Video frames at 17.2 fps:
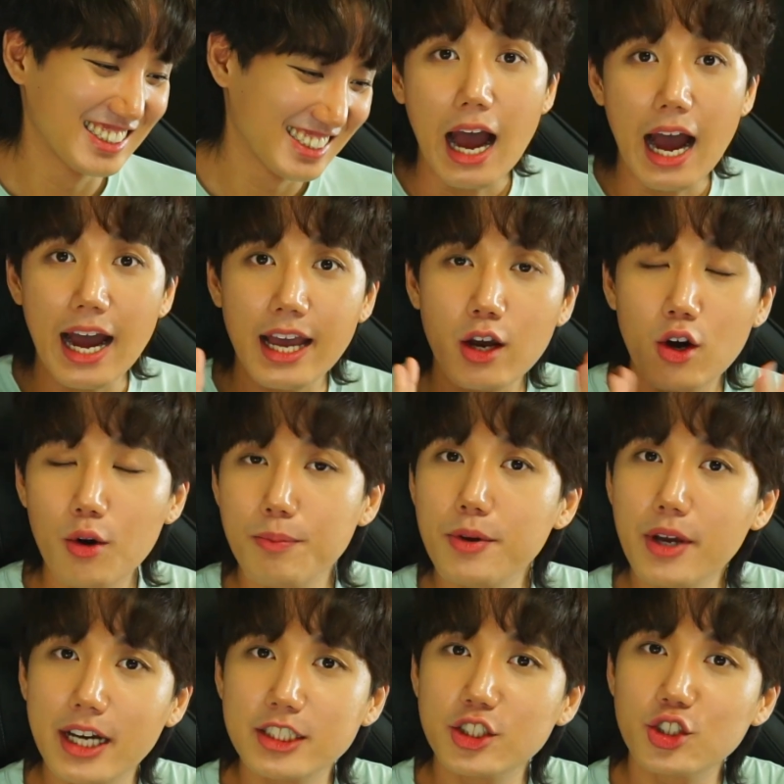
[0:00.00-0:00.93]
I hope
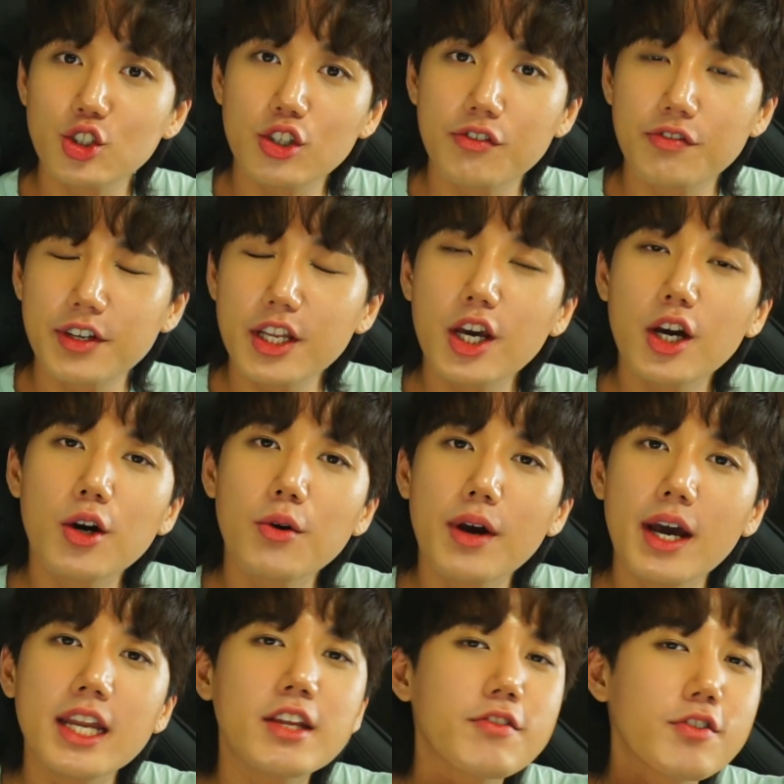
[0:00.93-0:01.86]
you guys enjoyed the
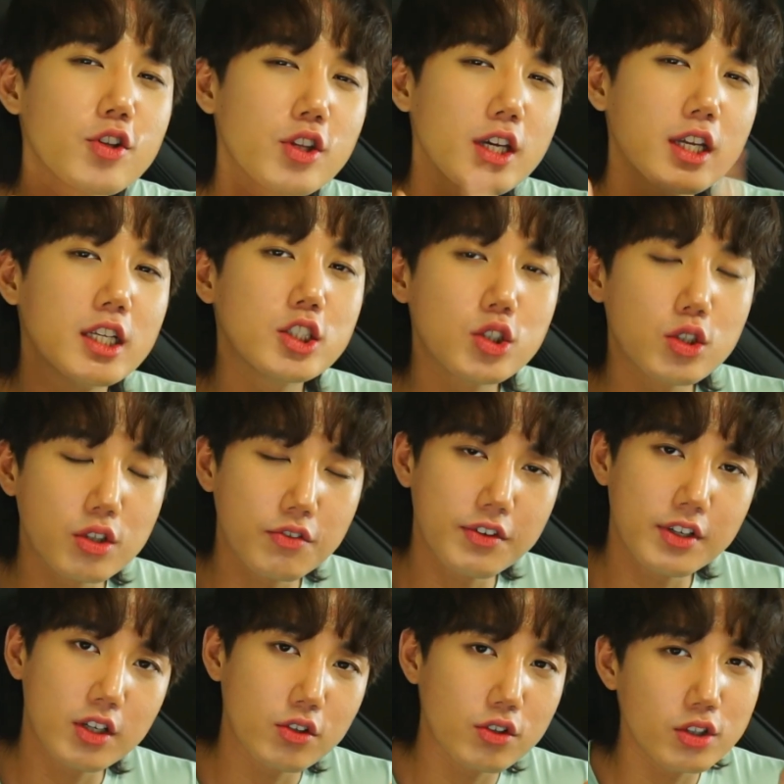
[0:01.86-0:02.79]
video, and if you did enjoy the
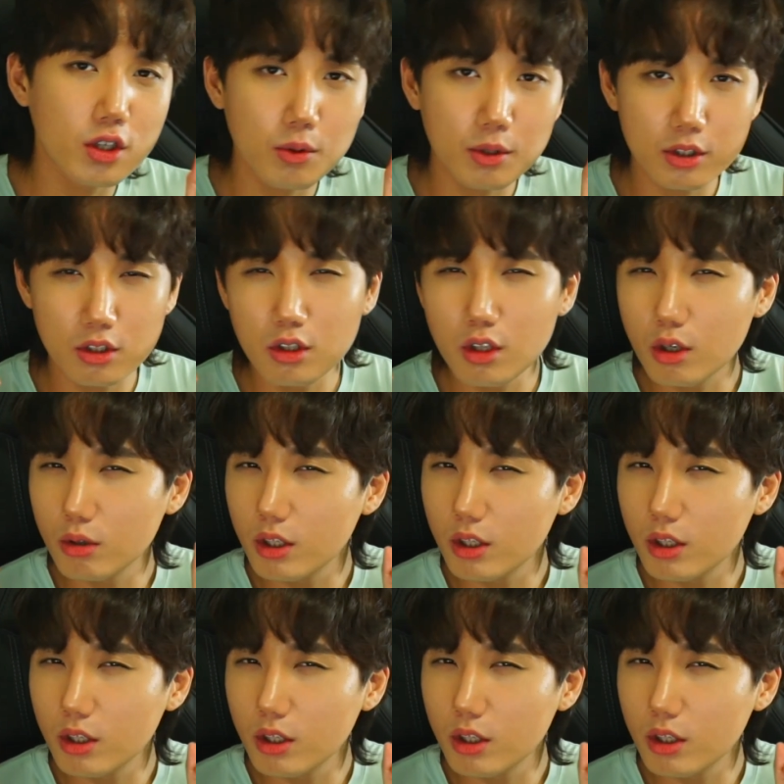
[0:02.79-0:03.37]
video, you know what to do.